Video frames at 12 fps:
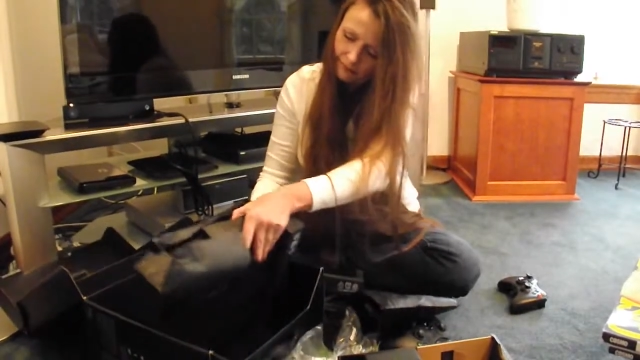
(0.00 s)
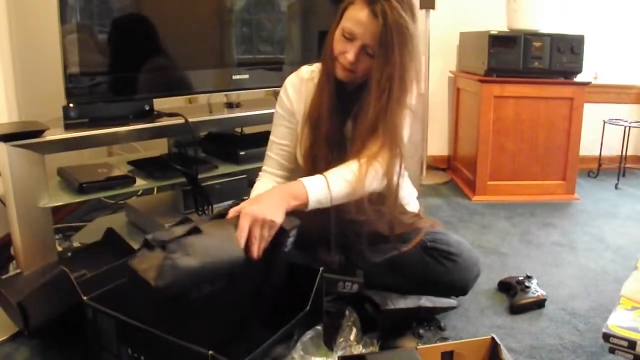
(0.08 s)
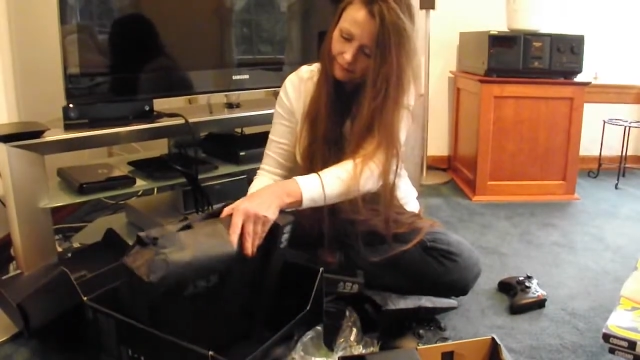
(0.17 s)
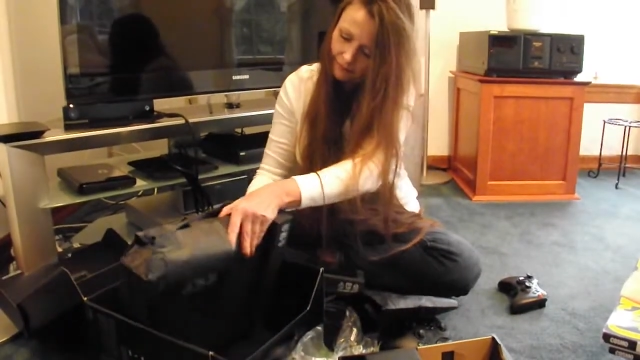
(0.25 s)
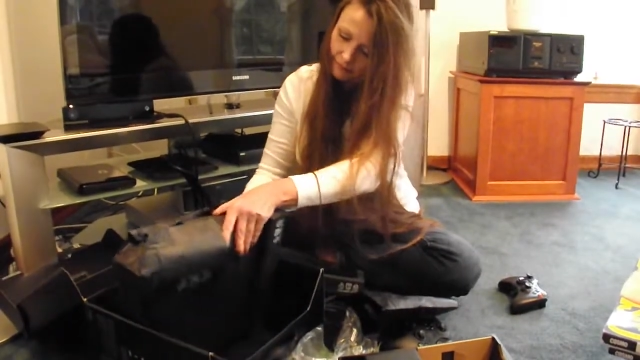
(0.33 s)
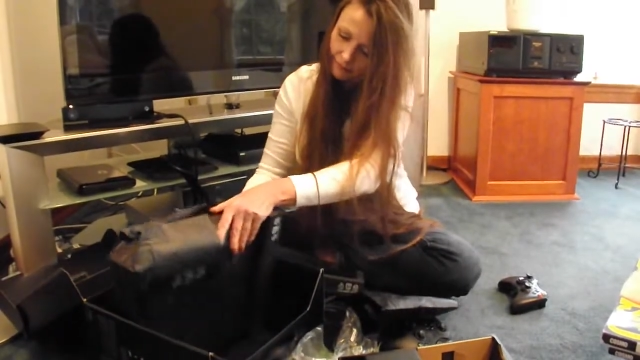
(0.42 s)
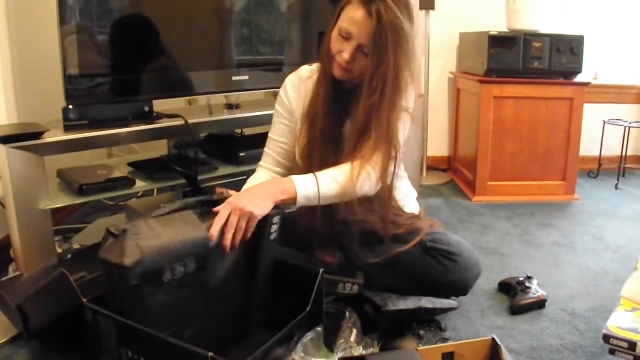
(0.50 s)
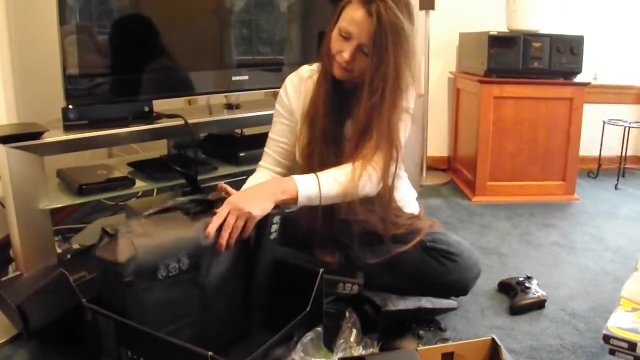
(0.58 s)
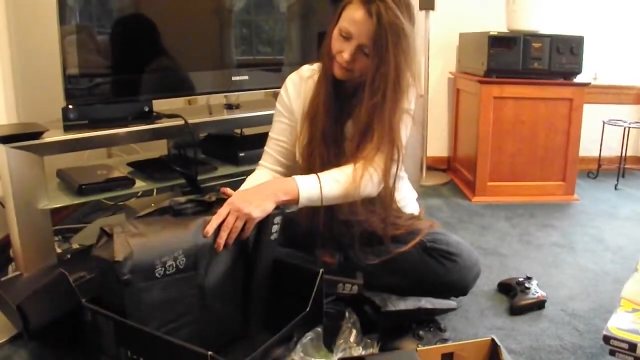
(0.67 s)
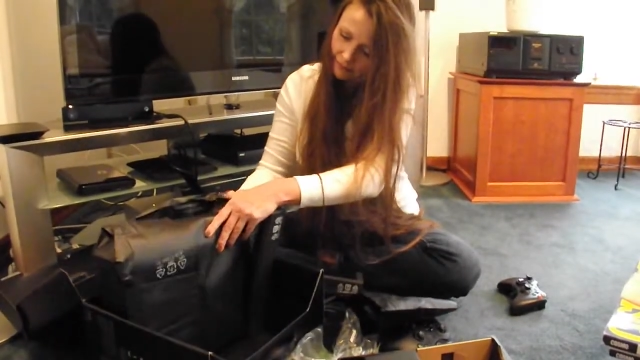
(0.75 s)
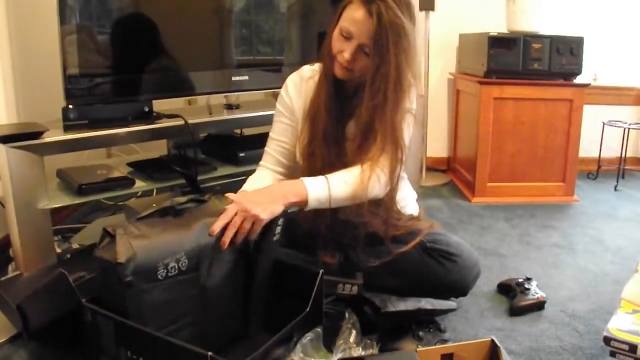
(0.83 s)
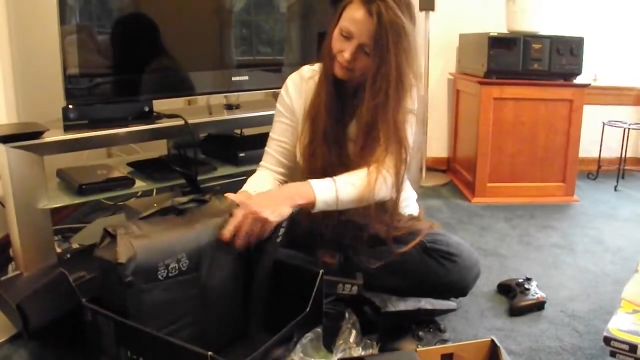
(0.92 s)

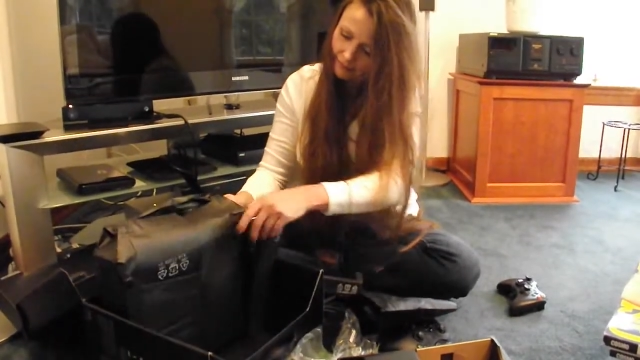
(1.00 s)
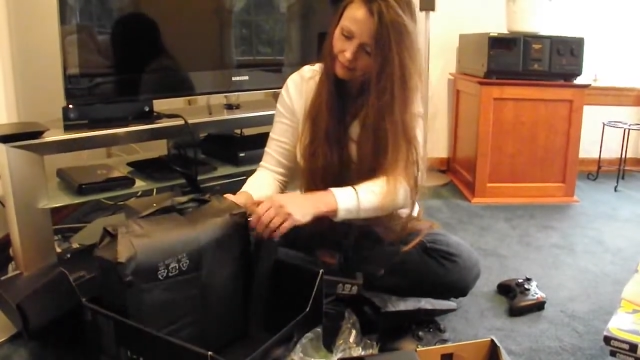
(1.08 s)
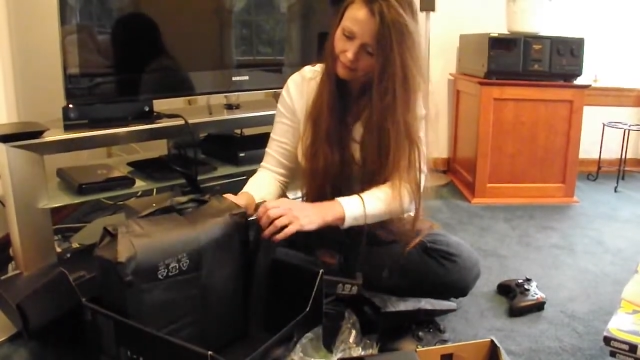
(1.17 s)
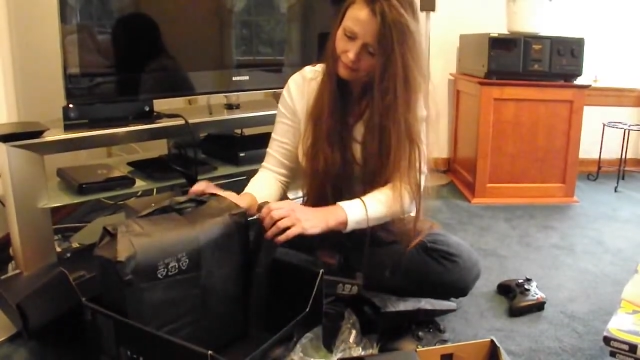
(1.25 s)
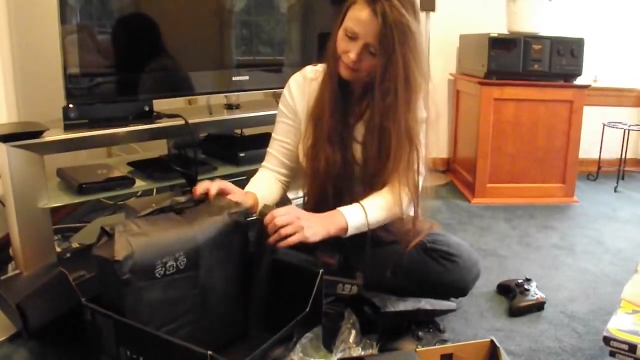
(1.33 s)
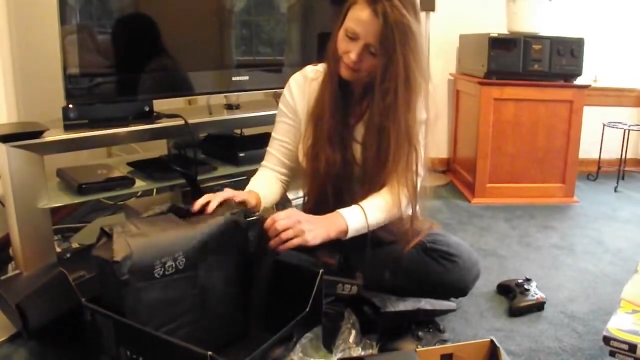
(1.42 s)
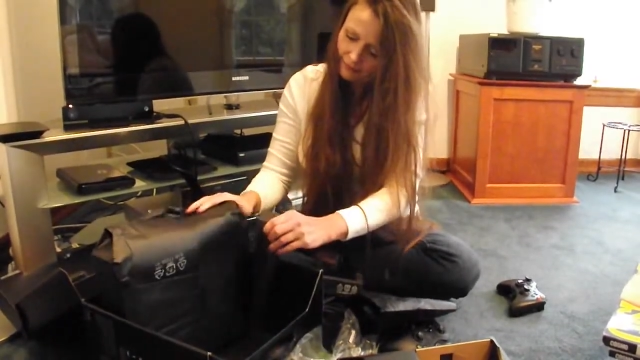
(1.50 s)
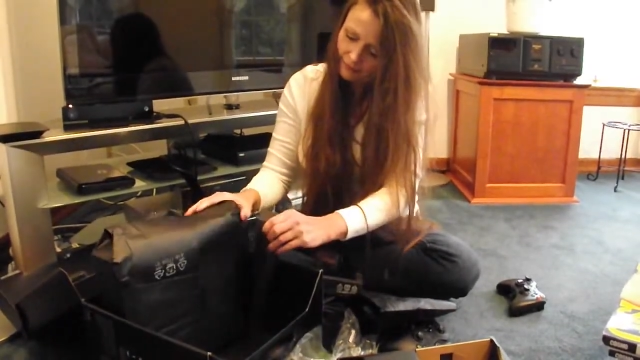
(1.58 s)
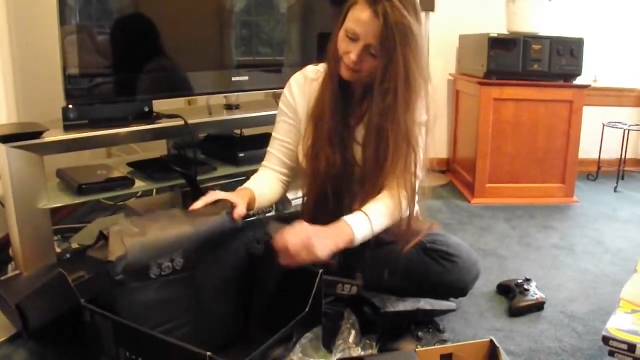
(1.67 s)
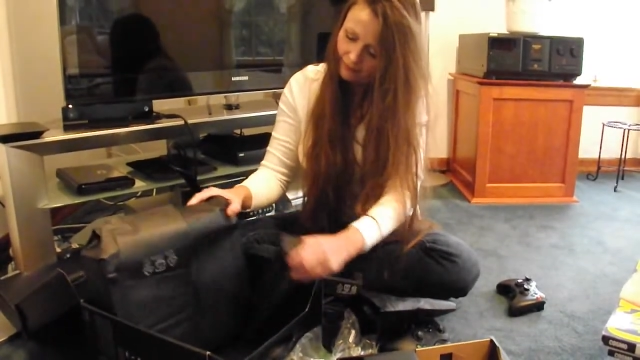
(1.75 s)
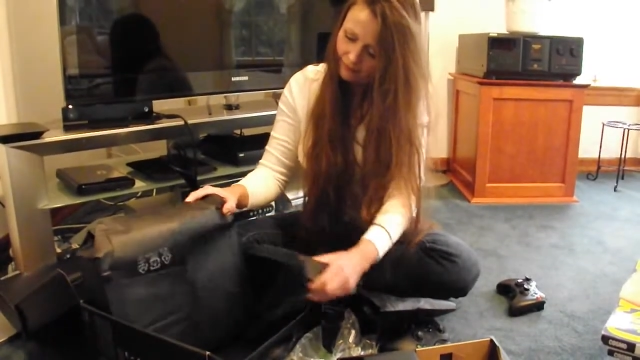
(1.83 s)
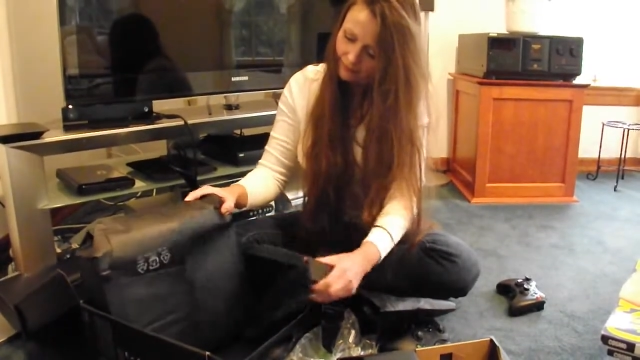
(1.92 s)

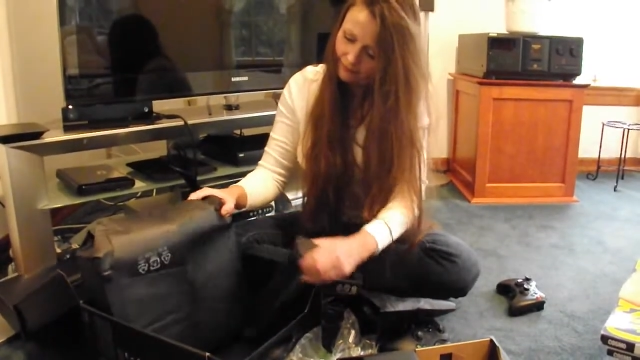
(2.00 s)
Nothing is said.